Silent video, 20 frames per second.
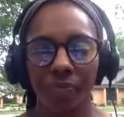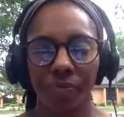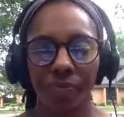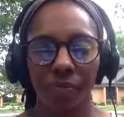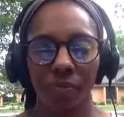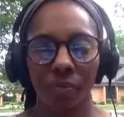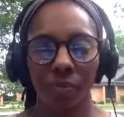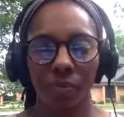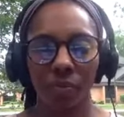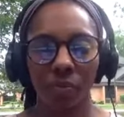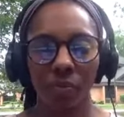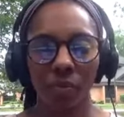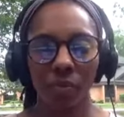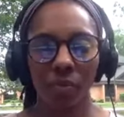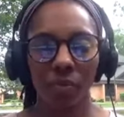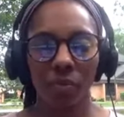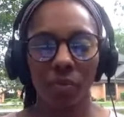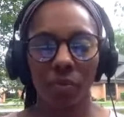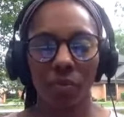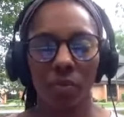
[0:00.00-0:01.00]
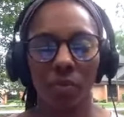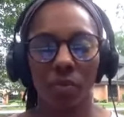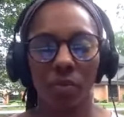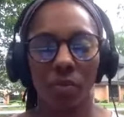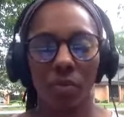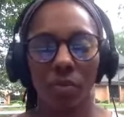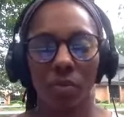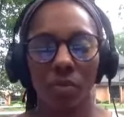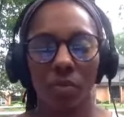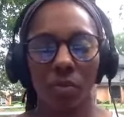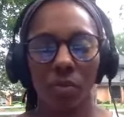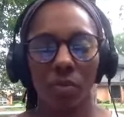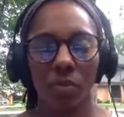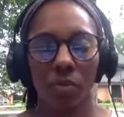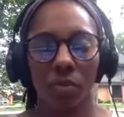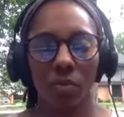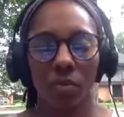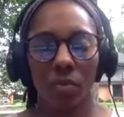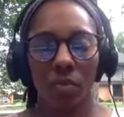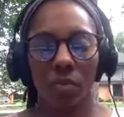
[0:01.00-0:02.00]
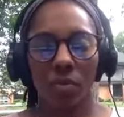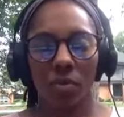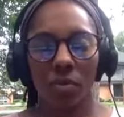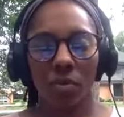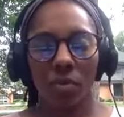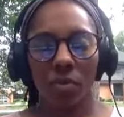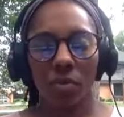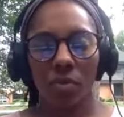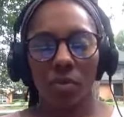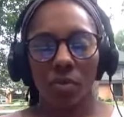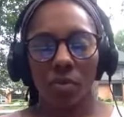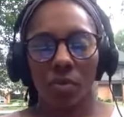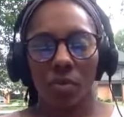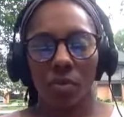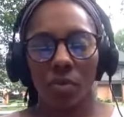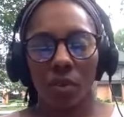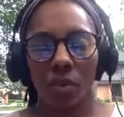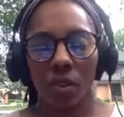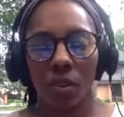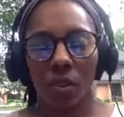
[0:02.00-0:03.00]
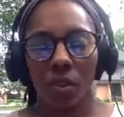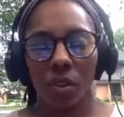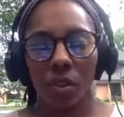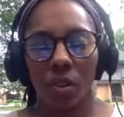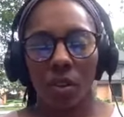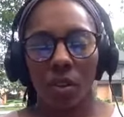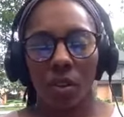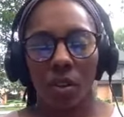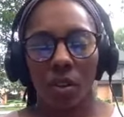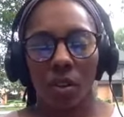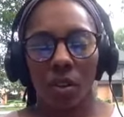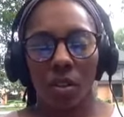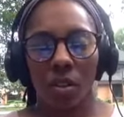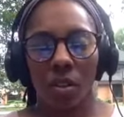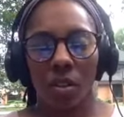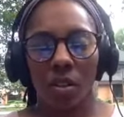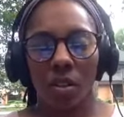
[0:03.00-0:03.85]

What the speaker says: Nothing is said.